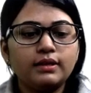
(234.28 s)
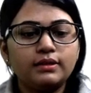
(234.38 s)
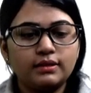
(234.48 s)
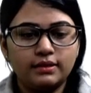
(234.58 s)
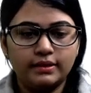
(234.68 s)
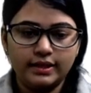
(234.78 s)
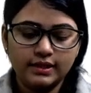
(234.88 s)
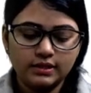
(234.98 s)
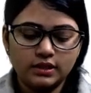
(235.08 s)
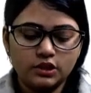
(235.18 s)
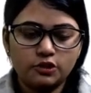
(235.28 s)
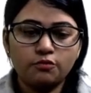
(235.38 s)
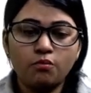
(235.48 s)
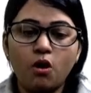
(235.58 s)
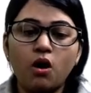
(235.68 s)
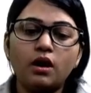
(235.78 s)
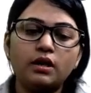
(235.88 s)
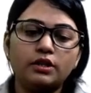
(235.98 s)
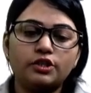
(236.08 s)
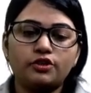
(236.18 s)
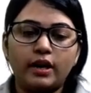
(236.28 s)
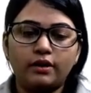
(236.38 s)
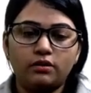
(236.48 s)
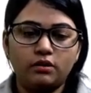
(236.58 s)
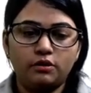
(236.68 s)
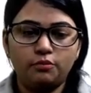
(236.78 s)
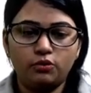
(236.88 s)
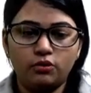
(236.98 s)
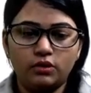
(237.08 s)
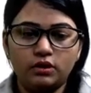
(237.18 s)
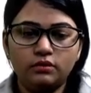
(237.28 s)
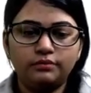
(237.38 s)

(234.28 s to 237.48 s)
Third, it is small triangular bone.